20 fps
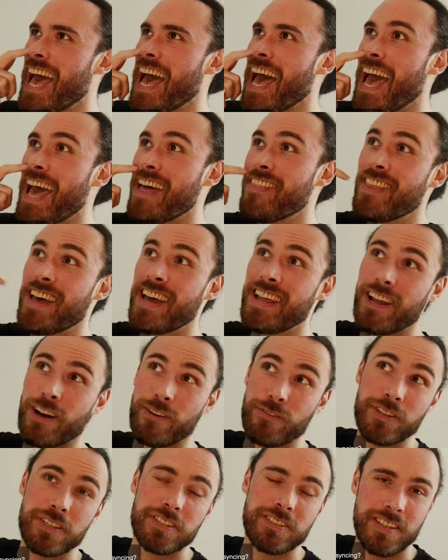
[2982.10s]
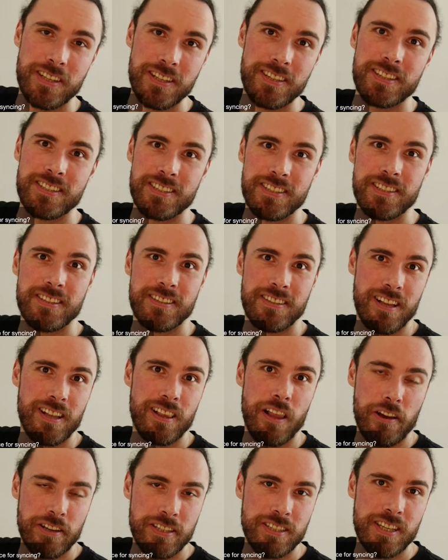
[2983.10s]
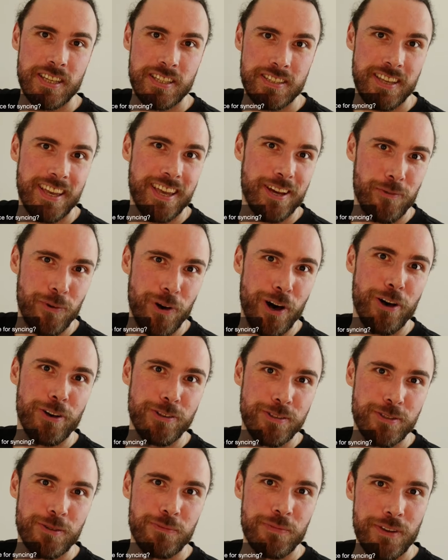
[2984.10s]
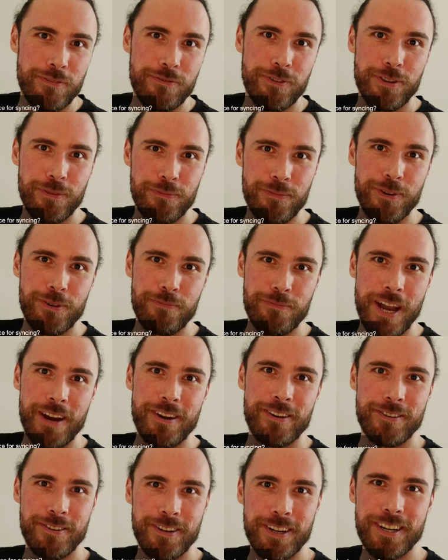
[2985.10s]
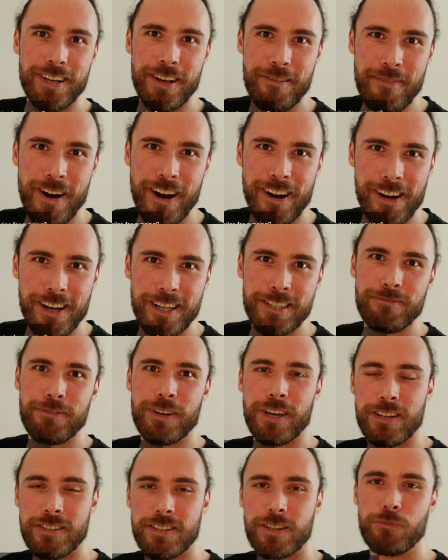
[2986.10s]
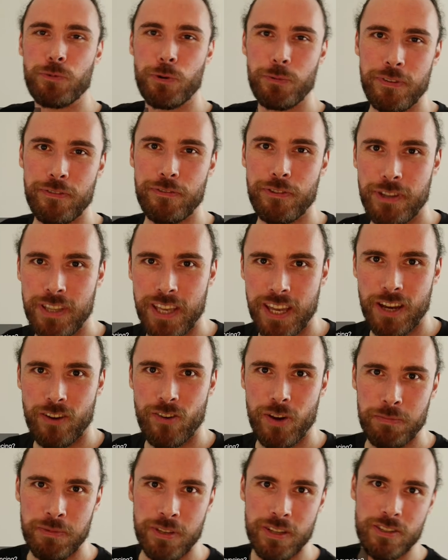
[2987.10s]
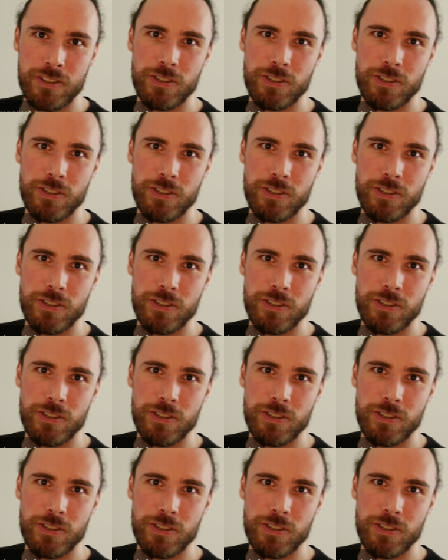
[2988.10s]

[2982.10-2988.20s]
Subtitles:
And then obviously the Logseq sync will also be for the more paranoid among us because it will be fully encrypted.